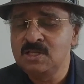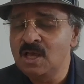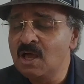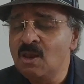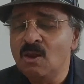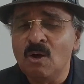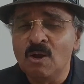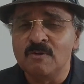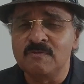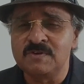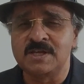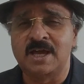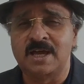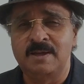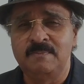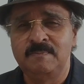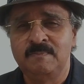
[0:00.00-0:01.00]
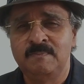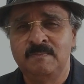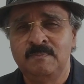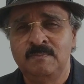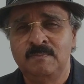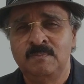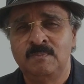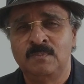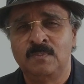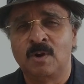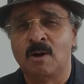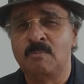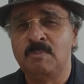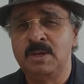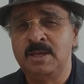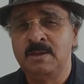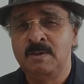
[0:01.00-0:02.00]
a lot of time,
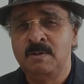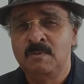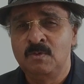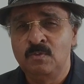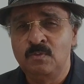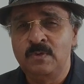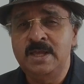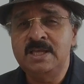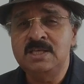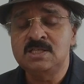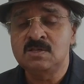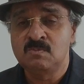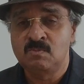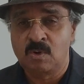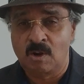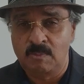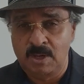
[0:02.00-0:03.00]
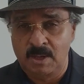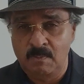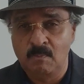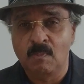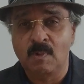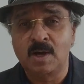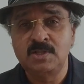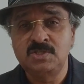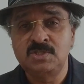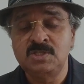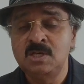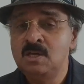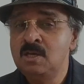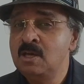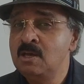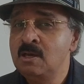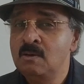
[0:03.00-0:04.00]
probably weeks, probably months,
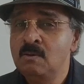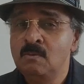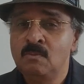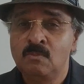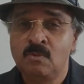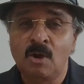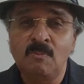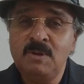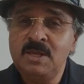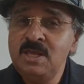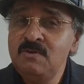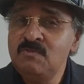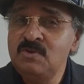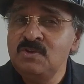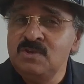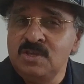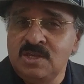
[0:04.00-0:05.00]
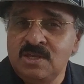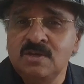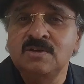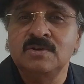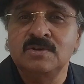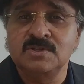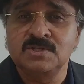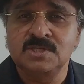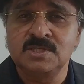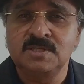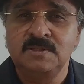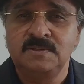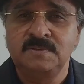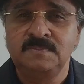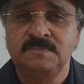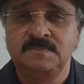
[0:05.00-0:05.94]
probably even years.